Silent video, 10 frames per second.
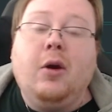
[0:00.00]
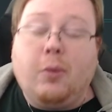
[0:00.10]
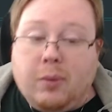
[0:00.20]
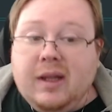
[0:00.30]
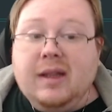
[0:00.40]

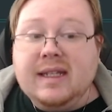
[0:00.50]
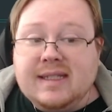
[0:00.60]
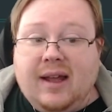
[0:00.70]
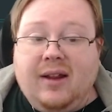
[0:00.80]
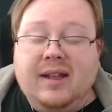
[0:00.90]
Really
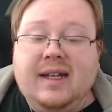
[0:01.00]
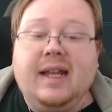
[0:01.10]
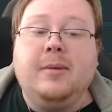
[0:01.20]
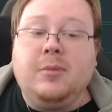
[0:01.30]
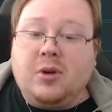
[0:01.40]
solid,
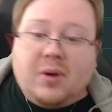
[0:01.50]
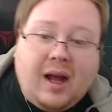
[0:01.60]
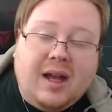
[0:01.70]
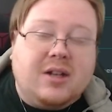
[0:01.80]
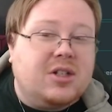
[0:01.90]
and
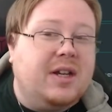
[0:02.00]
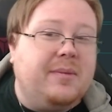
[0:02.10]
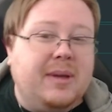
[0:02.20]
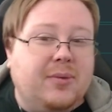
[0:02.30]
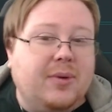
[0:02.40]
Mirage can
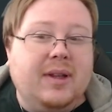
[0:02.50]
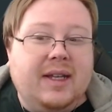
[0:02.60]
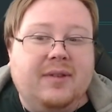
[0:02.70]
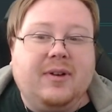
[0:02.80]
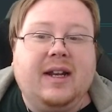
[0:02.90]
be really
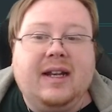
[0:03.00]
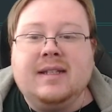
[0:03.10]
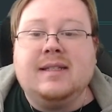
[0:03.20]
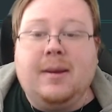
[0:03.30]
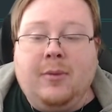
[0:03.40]
good for getting
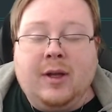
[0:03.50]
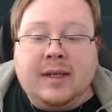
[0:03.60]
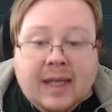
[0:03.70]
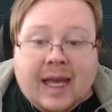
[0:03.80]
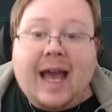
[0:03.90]
someone
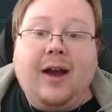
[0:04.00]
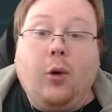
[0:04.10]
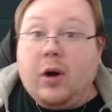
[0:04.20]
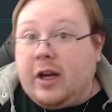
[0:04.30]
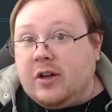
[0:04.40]

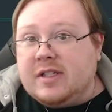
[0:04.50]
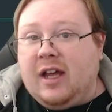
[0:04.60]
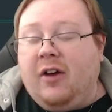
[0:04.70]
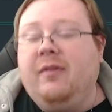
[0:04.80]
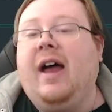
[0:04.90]
or
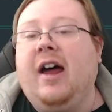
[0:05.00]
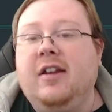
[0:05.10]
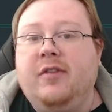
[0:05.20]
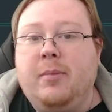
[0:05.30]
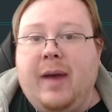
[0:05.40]
yourself out
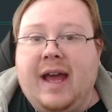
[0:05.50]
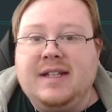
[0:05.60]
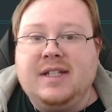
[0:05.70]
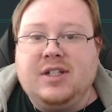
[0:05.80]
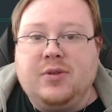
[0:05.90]
of a bad
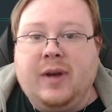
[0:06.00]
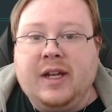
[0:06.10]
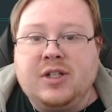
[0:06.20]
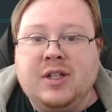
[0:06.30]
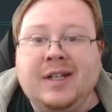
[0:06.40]

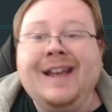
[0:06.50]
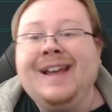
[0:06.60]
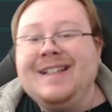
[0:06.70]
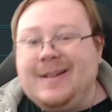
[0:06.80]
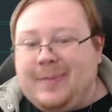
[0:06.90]
situation,
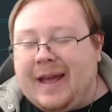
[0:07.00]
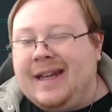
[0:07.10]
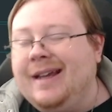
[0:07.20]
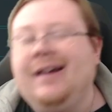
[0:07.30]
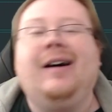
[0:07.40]

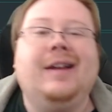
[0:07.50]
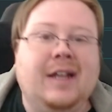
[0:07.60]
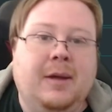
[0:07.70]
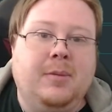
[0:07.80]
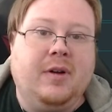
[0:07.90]
depending on
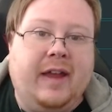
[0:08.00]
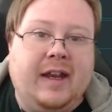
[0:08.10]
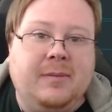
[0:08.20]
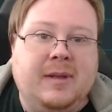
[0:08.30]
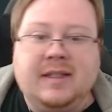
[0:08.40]
number of
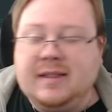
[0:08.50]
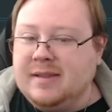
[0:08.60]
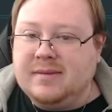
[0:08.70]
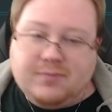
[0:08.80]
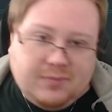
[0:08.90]

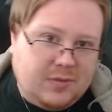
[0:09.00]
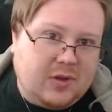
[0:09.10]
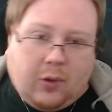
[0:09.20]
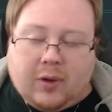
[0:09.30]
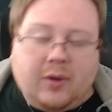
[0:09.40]
enemies,
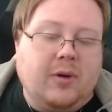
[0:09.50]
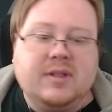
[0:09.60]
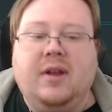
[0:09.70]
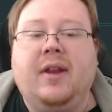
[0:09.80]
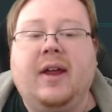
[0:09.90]
corridors,
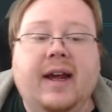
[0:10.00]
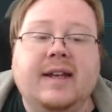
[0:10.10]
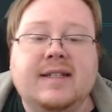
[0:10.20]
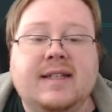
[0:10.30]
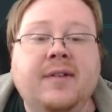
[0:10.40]
all that kind
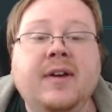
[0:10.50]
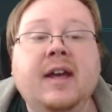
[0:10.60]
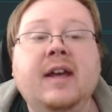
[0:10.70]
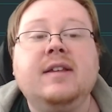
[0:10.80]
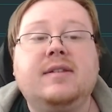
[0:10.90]
of stuff.
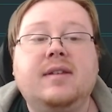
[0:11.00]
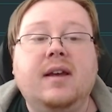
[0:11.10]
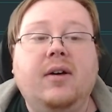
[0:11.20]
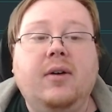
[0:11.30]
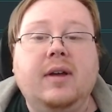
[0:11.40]

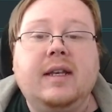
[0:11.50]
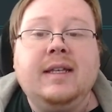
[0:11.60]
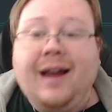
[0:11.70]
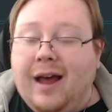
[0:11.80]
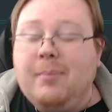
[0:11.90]
So
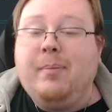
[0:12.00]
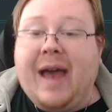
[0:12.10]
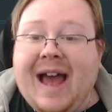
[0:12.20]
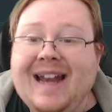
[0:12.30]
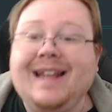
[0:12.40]
not
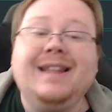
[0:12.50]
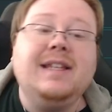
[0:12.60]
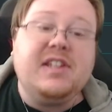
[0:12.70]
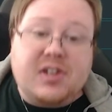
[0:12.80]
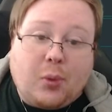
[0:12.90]
bad, and
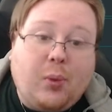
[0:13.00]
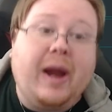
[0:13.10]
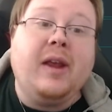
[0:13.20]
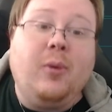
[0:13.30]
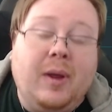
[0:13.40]
this is a
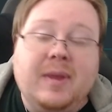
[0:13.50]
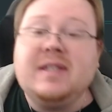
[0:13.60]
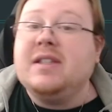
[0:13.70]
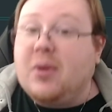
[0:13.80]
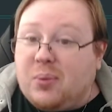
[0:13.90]
rank 1. This
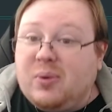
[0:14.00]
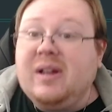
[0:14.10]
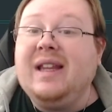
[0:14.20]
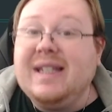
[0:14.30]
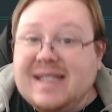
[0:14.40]
is a
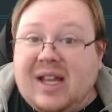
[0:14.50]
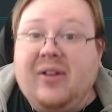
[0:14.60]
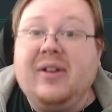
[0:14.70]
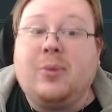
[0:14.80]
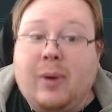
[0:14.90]
really
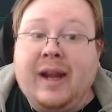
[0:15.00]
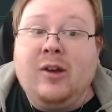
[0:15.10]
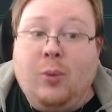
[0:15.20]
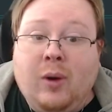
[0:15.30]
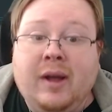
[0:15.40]
solid rank
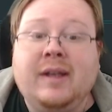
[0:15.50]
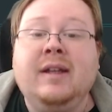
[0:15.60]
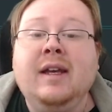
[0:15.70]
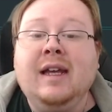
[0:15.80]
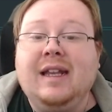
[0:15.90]
1
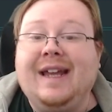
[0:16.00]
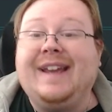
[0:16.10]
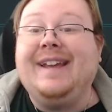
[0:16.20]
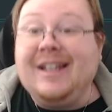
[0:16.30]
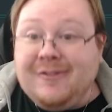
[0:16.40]
like
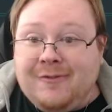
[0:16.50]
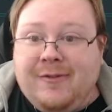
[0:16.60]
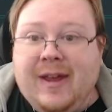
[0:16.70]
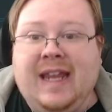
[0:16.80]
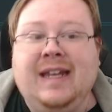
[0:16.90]

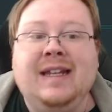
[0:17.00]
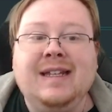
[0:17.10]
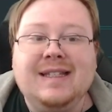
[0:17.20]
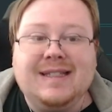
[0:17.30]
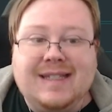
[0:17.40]
invade
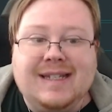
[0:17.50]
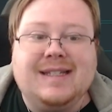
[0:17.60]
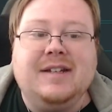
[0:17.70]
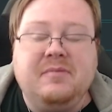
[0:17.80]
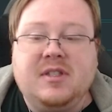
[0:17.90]

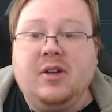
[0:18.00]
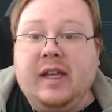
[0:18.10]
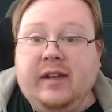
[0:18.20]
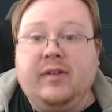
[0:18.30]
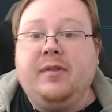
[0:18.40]
system. So
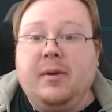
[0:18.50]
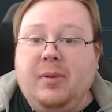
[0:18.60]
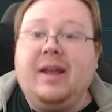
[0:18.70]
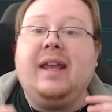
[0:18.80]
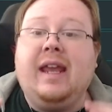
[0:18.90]
even if you're
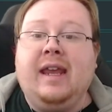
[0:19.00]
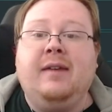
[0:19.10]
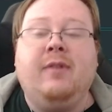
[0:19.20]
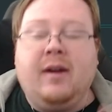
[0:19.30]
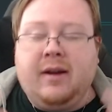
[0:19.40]
playing a
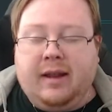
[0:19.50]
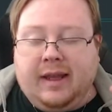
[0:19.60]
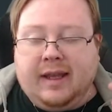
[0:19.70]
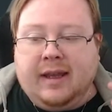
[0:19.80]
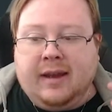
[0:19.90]
very
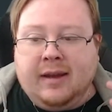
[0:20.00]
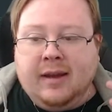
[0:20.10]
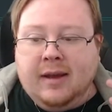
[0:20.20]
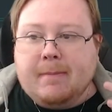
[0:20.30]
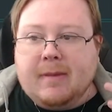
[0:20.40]
like a
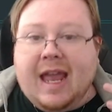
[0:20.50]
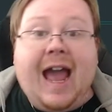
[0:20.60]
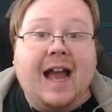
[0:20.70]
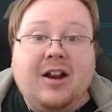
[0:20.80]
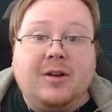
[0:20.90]

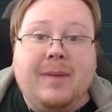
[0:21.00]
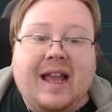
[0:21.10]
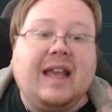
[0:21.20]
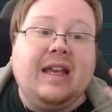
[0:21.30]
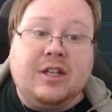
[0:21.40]
hacker
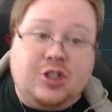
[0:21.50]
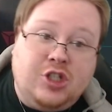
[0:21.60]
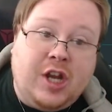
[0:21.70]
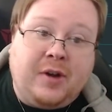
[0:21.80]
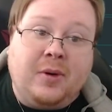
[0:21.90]
mech in
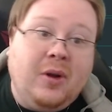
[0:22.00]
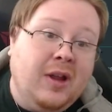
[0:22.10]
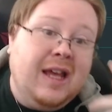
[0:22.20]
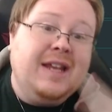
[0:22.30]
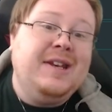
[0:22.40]

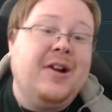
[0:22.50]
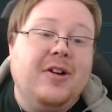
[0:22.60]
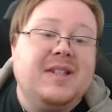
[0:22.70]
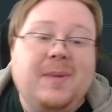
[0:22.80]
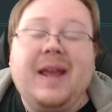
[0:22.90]
general,
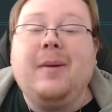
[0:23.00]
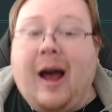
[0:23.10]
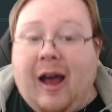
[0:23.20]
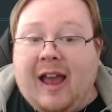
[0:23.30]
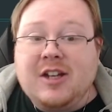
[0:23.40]
Neurospike
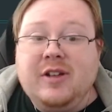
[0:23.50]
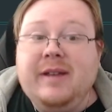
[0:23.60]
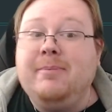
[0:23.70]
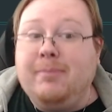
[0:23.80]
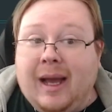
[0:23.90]
actually
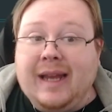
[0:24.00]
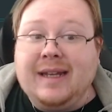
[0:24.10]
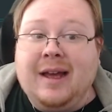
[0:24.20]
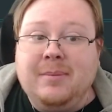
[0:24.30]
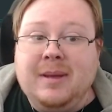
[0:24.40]
might
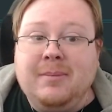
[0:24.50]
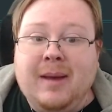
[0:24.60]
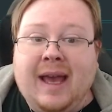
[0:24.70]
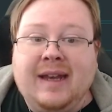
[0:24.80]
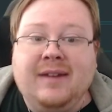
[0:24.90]
not be
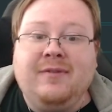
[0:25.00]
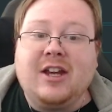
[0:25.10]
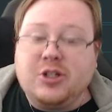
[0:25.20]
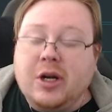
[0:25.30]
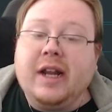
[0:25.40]
bad. In
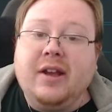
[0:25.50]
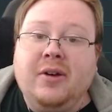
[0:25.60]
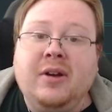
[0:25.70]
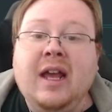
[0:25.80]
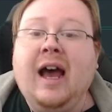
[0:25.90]
fact, Strike
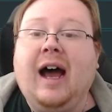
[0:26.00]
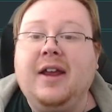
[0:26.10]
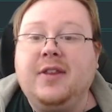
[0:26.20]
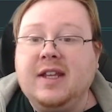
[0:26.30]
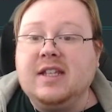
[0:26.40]
Code
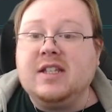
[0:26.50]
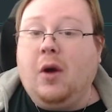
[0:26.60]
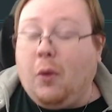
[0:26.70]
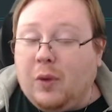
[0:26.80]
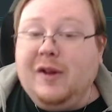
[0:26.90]
I think is
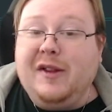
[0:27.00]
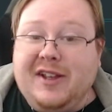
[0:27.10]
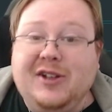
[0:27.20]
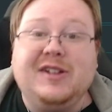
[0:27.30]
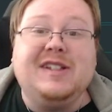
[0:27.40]
a really
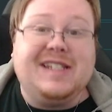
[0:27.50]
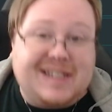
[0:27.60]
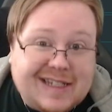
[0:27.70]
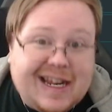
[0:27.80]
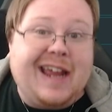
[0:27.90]
good
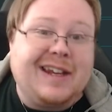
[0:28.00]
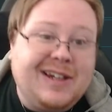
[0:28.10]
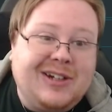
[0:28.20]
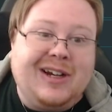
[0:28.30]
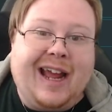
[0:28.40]

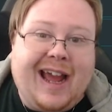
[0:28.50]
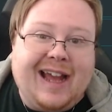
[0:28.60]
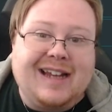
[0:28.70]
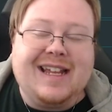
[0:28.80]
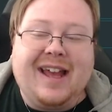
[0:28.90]
standard
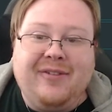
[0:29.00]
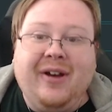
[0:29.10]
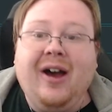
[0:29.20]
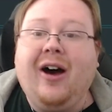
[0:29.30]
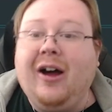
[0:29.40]
hack to have
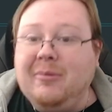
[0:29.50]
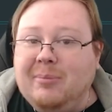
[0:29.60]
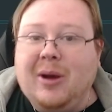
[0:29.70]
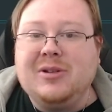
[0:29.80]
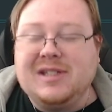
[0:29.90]
on
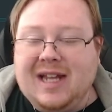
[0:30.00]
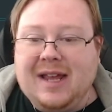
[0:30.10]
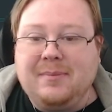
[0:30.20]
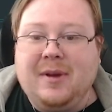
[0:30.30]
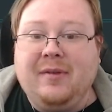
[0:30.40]
most
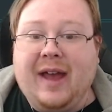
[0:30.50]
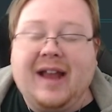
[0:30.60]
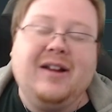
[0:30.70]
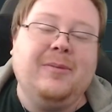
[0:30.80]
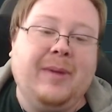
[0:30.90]
type of
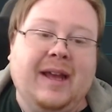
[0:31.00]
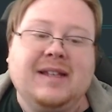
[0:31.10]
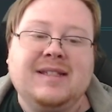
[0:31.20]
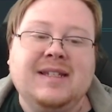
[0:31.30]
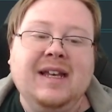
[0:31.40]
hacker
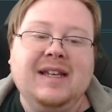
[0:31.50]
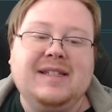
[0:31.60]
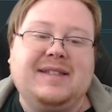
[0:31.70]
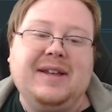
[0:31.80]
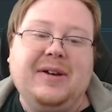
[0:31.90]
mechs.
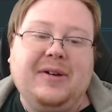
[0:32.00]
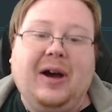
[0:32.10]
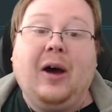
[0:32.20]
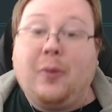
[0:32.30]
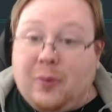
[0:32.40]
So
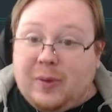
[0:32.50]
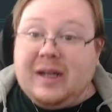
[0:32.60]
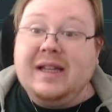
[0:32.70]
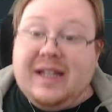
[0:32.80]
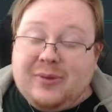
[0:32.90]
a
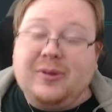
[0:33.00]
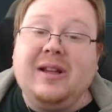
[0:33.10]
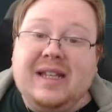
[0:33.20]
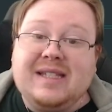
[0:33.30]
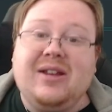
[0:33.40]
really,
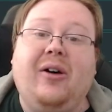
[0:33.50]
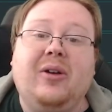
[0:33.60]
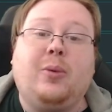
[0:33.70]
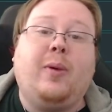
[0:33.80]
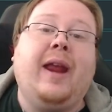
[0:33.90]
really solid
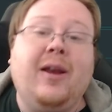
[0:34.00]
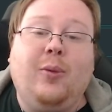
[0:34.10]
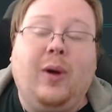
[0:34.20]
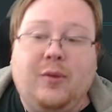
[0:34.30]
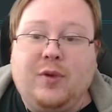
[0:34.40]
rank
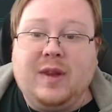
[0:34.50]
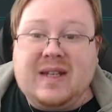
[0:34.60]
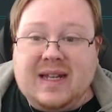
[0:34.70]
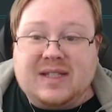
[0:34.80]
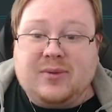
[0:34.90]
1 for the
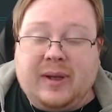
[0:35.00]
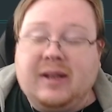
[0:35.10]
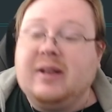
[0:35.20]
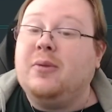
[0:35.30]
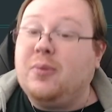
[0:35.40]
Duskwing.
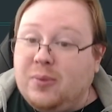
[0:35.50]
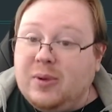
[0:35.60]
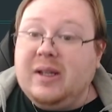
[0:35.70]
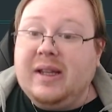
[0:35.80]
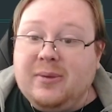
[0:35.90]

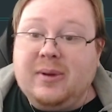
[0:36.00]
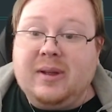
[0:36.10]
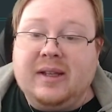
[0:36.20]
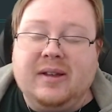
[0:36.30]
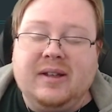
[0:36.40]
Really,
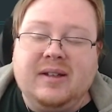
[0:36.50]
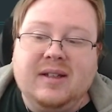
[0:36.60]
really good.